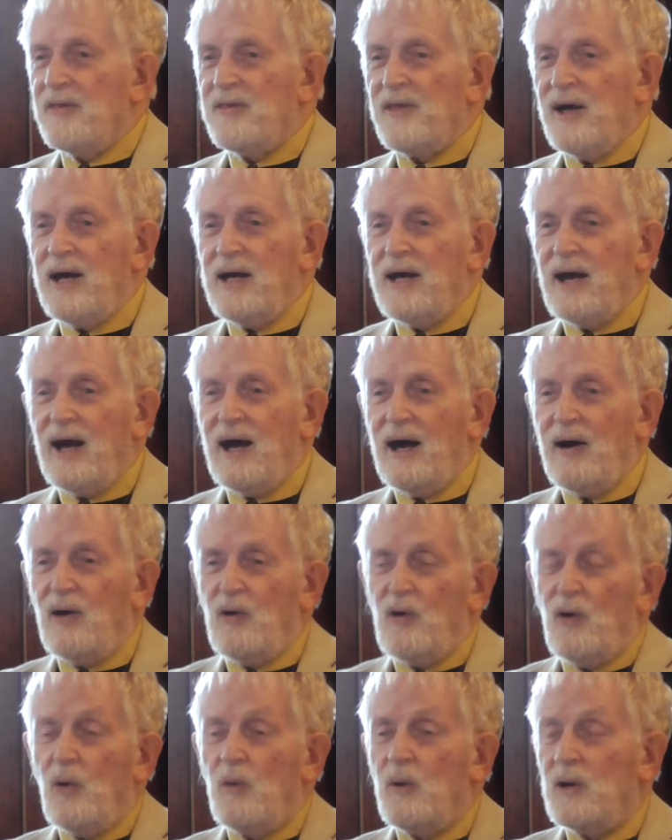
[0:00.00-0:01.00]
They are
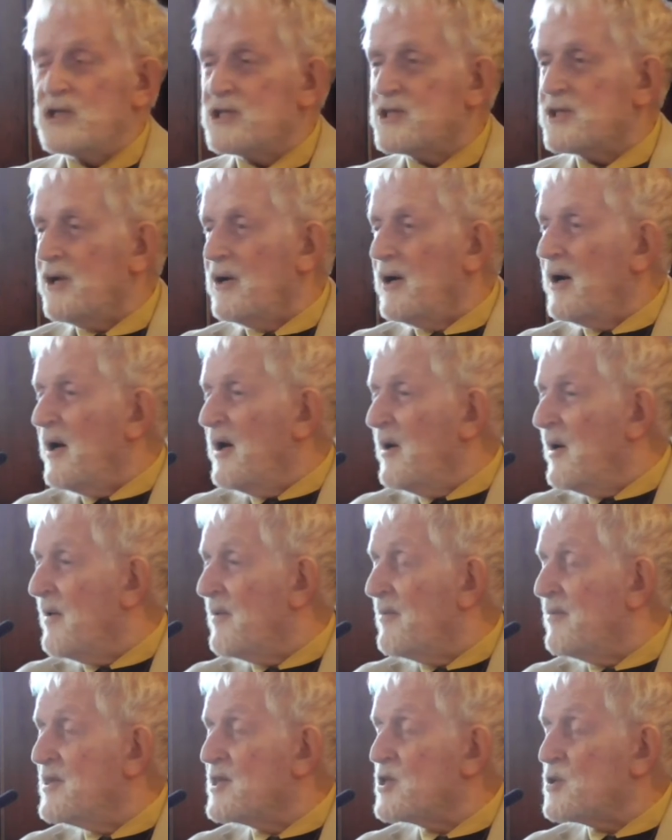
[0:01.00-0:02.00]
almost,
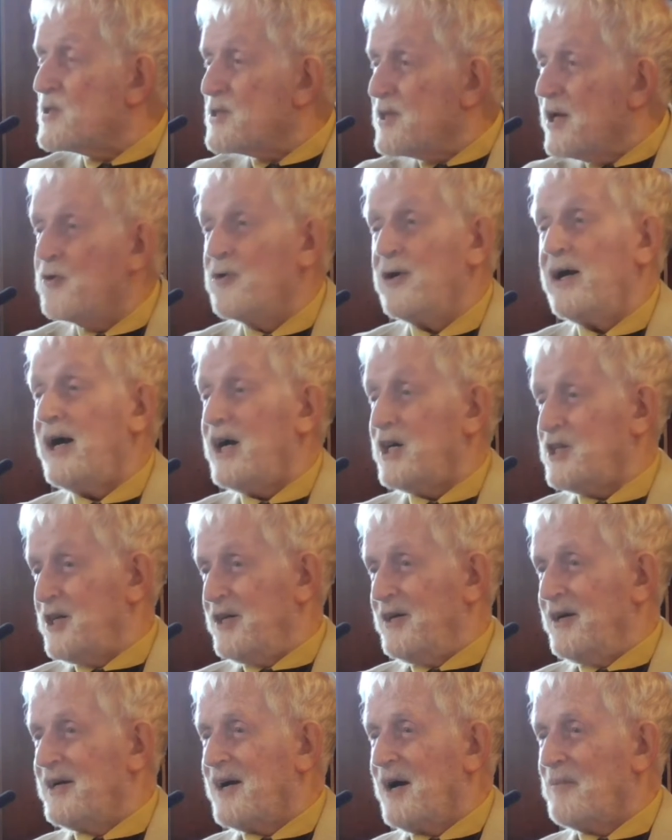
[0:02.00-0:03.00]
this was their
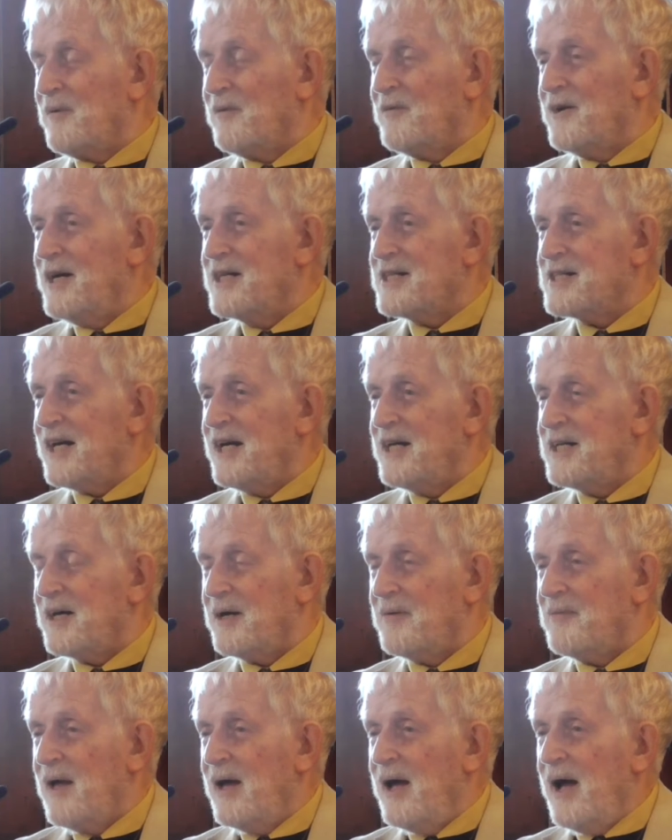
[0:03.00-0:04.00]
reaction a couple of days
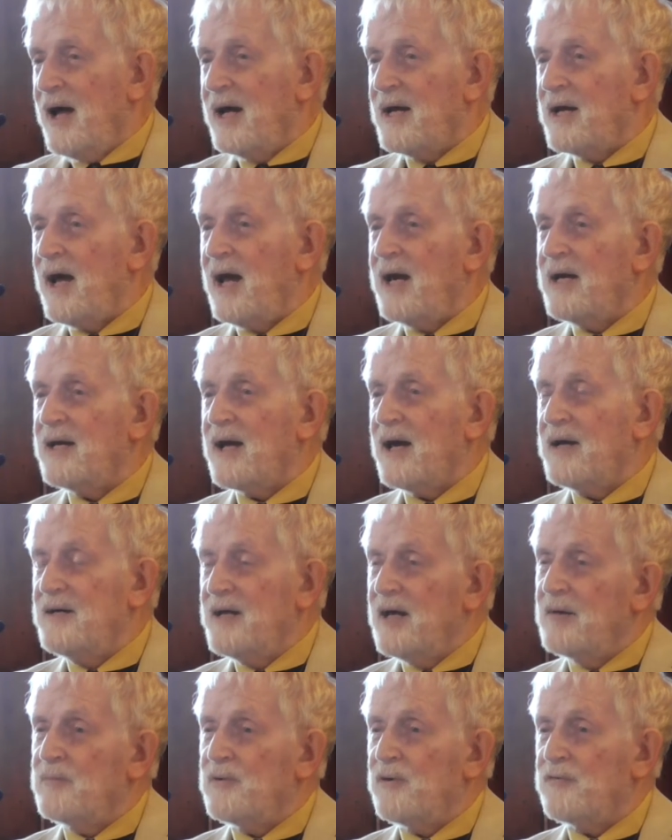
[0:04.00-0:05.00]
later. And a
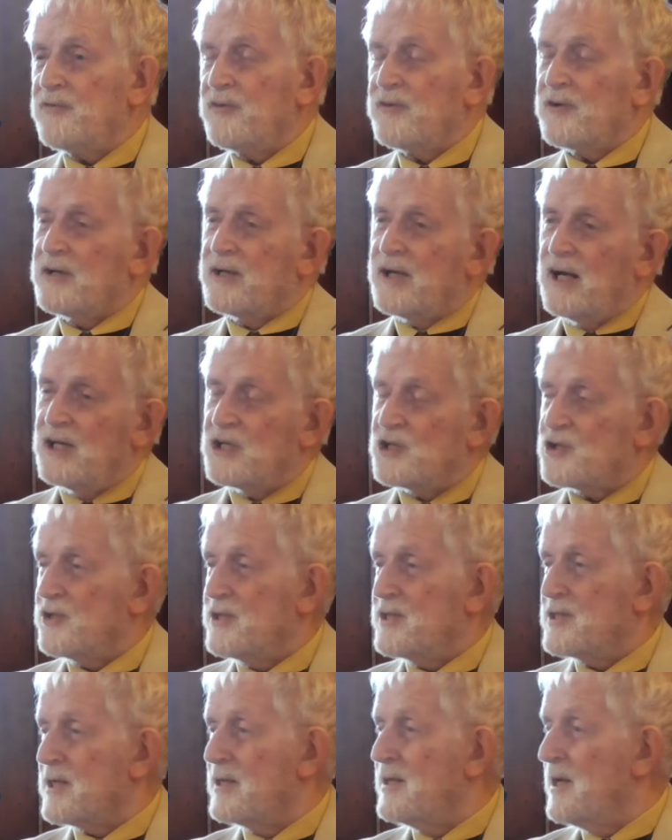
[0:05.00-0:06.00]
number of
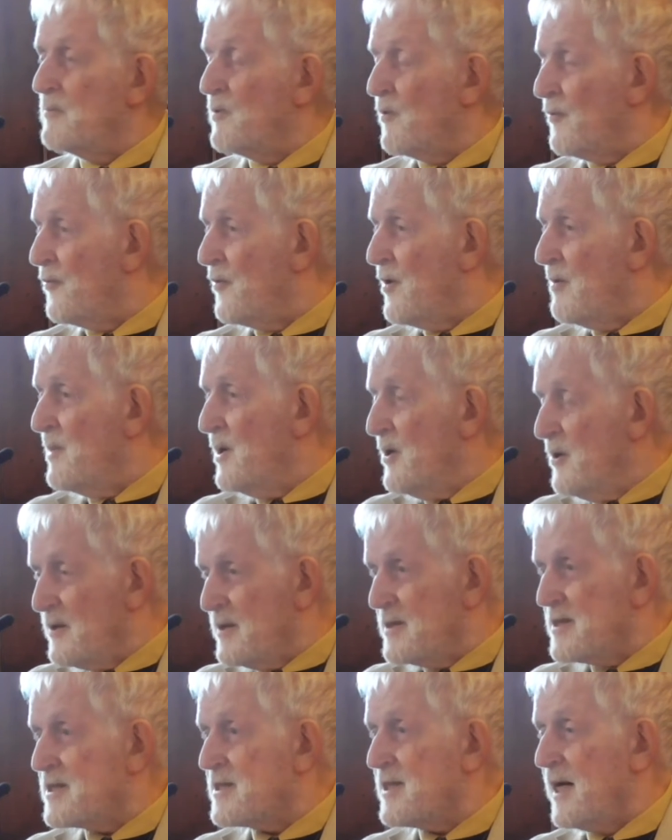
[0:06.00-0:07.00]
countries, a number of
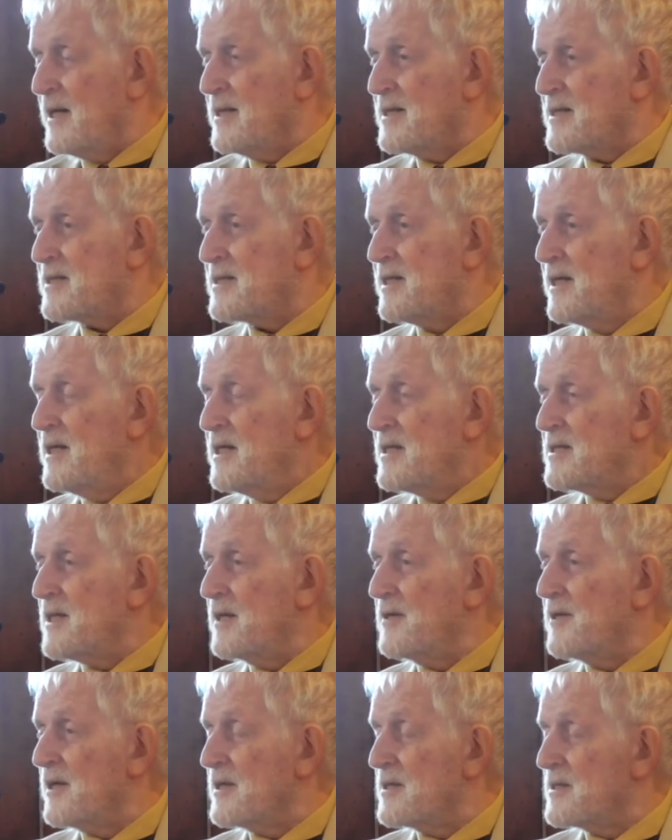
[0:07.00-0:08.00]
American states
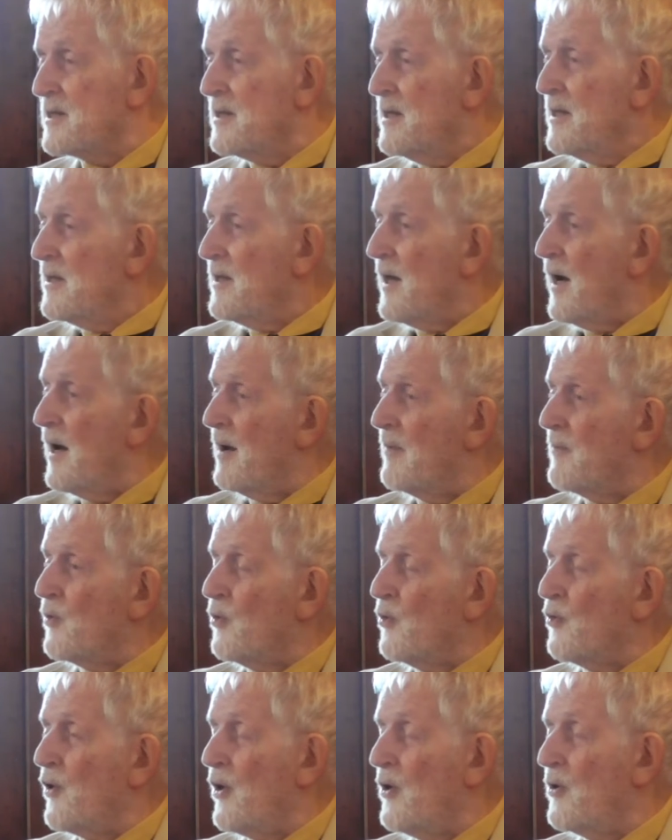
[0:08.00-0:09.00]
said that
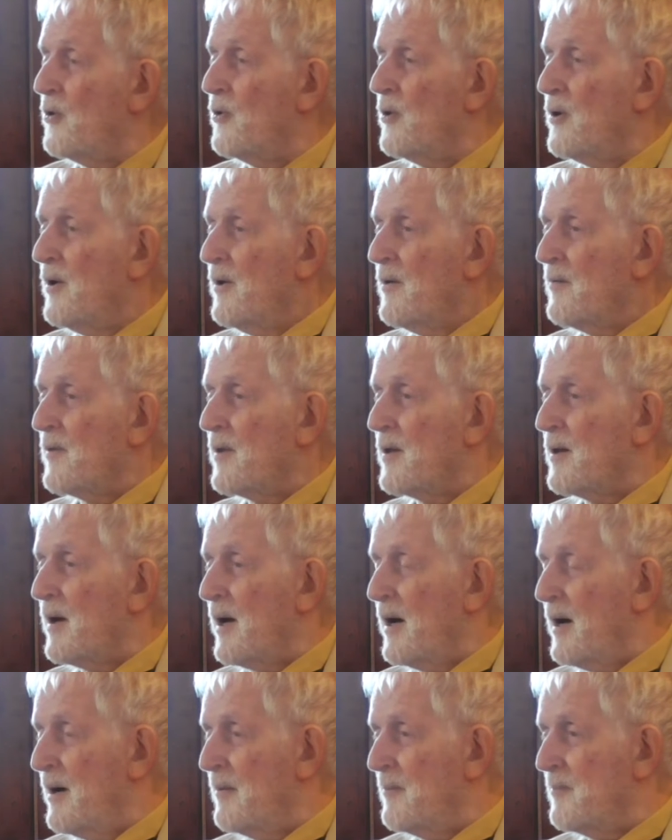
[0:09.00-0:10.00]
although
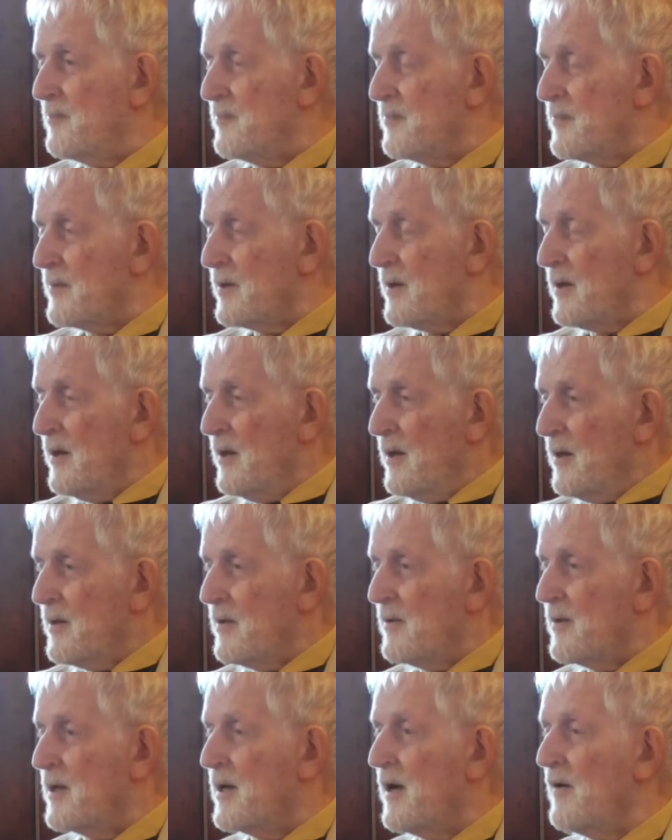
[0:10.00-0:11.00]

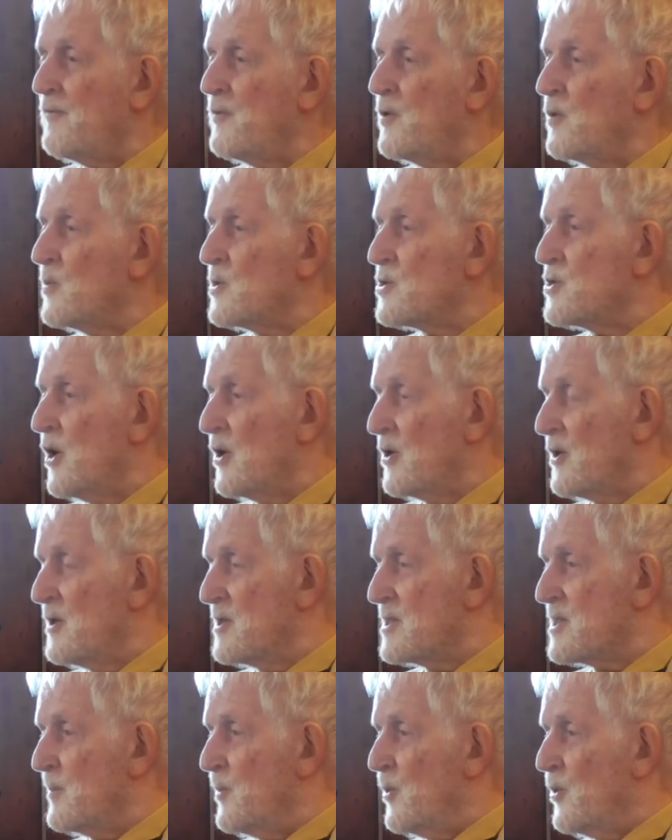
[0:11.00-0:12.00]
the government was not going
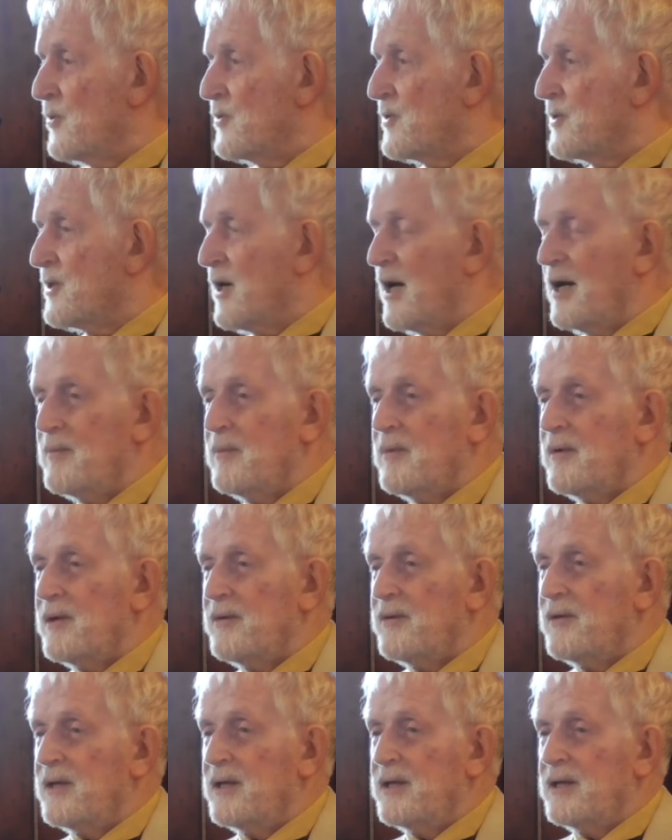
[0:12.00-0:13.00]
to support
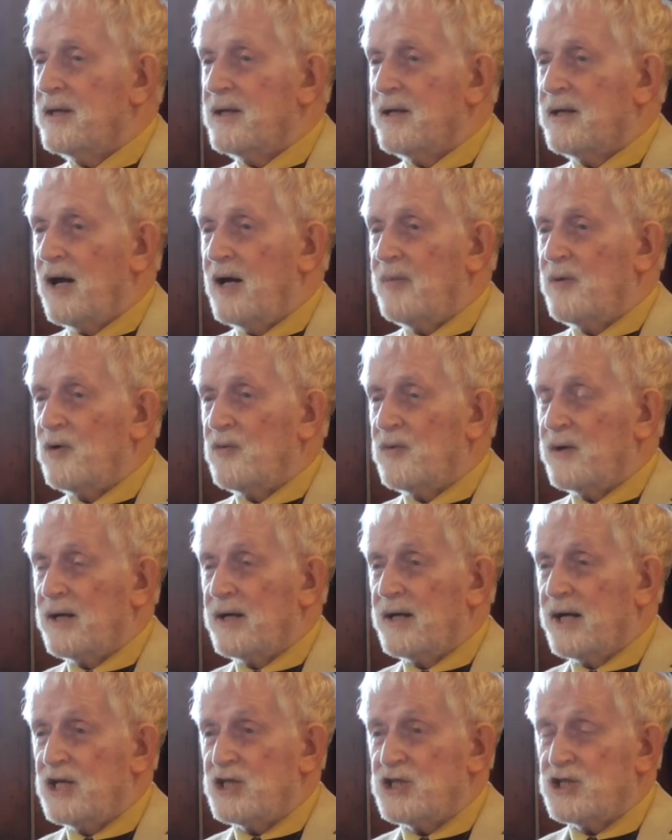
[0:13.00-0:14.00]
the climate
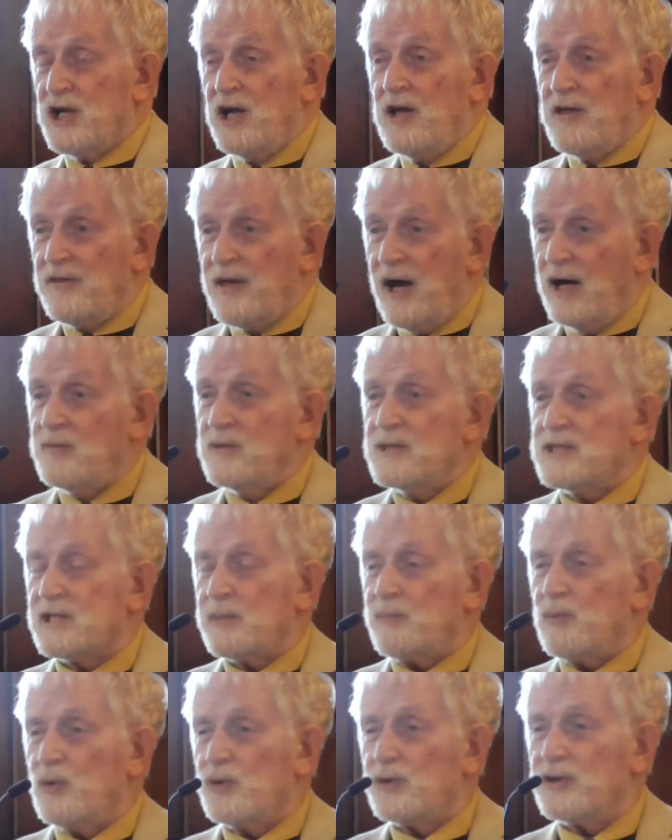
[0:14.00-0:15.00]
regulations, they would
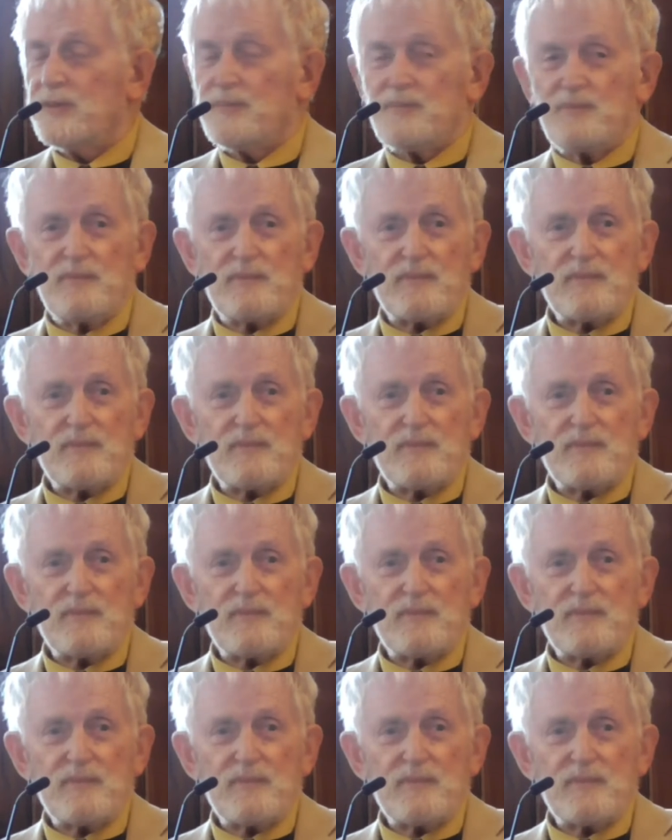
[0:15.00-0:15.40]
support it.